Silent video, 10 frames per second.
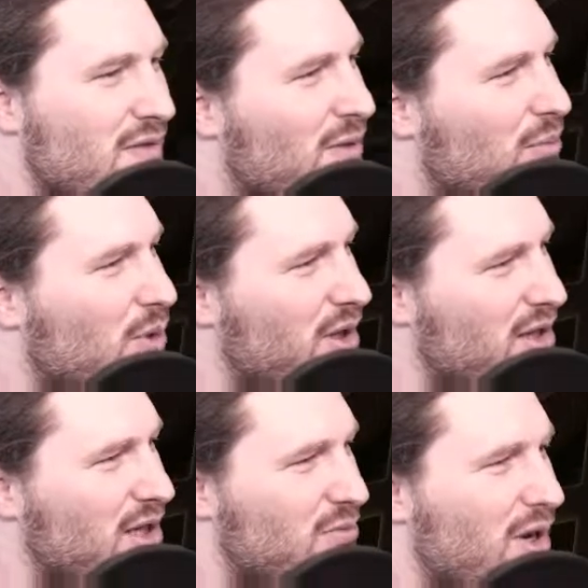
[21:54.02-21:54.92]
put it
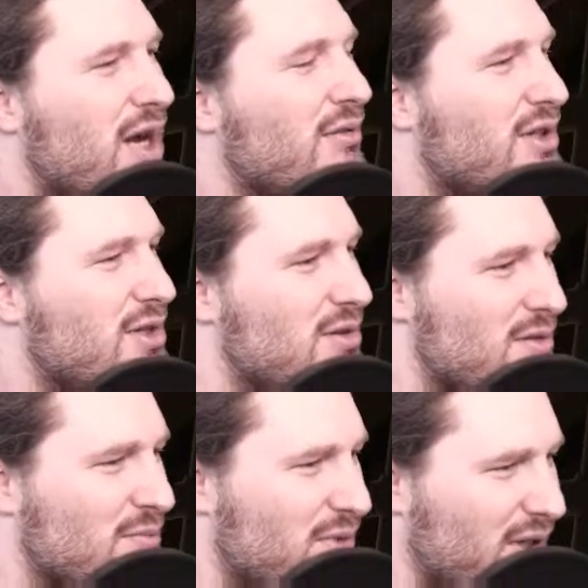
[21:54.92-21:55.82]
this way, which you
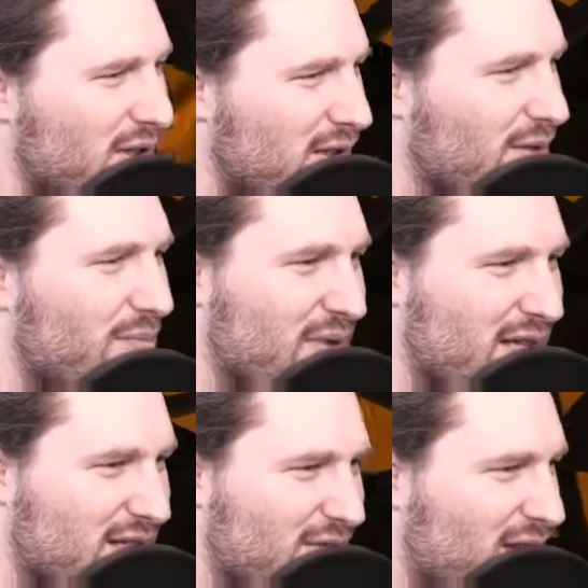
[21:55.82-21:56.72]
can, so
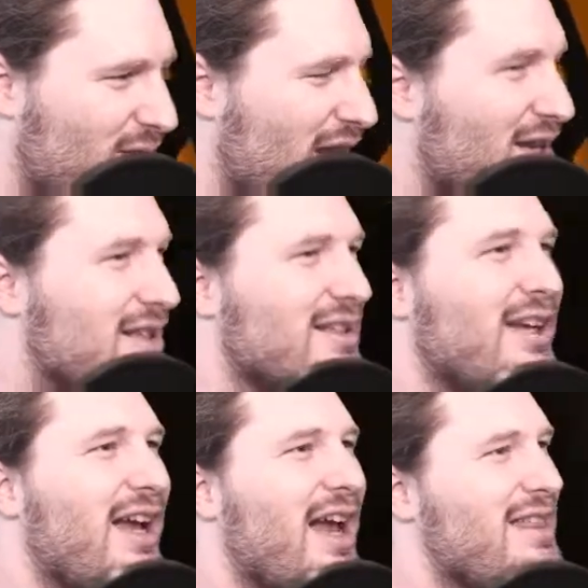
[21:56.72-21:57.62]
that's where the red is,
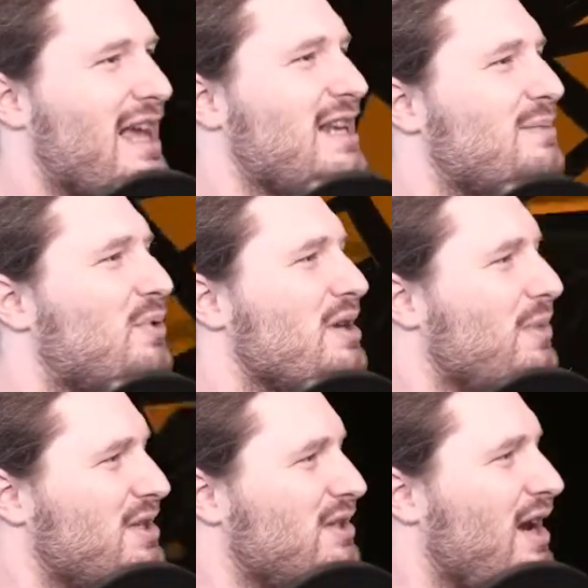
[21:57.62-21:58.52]
and that is pretty
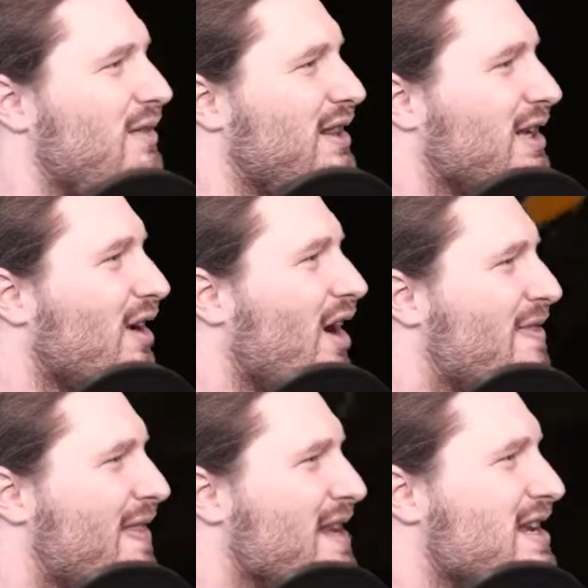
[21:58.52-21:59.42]
much everything on
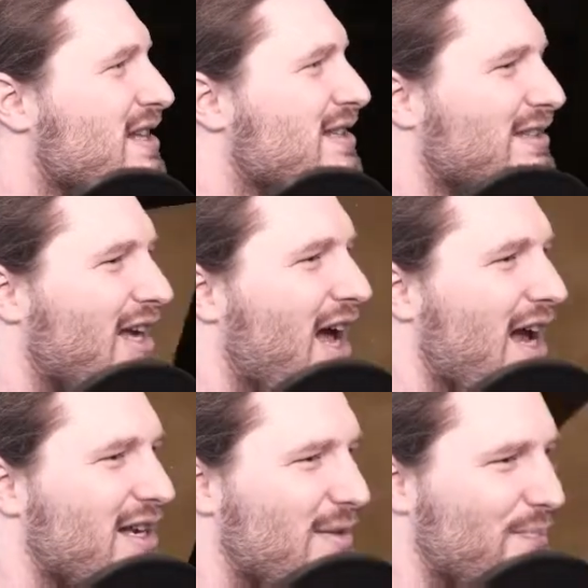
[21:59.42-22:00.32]
the
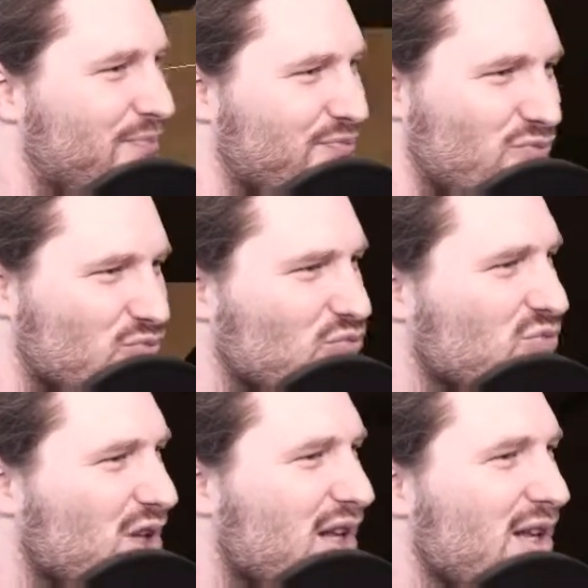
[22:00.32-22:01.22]
inside.
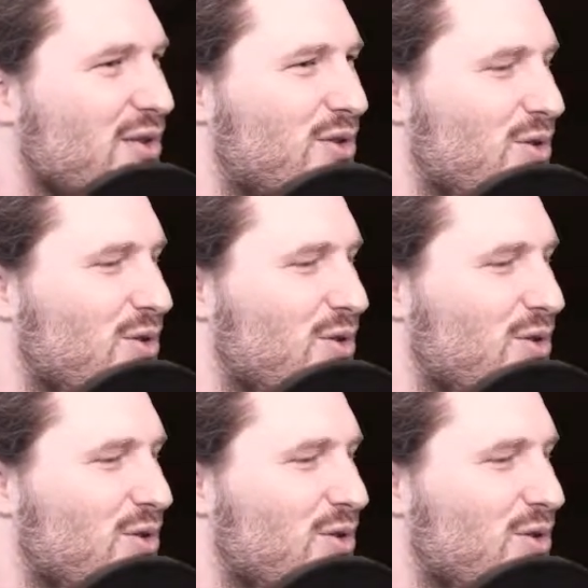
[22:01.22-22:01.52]
Crew